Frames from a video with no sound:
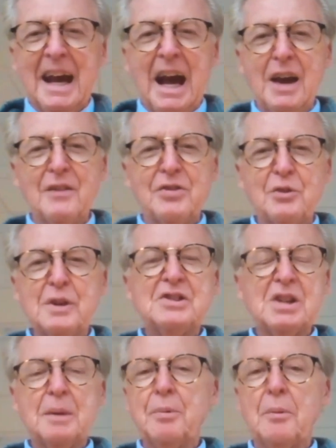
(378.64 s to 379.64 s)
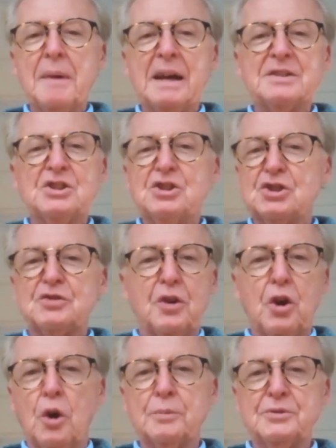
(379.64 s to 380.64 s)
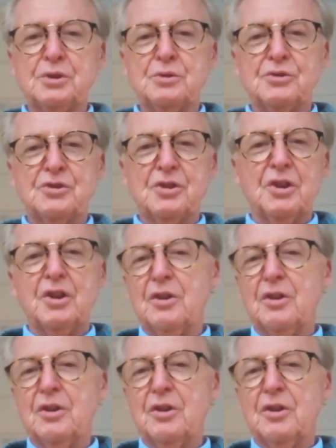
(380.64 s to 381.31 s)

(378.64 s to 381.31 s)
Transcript: I have three simple messages for Hope students.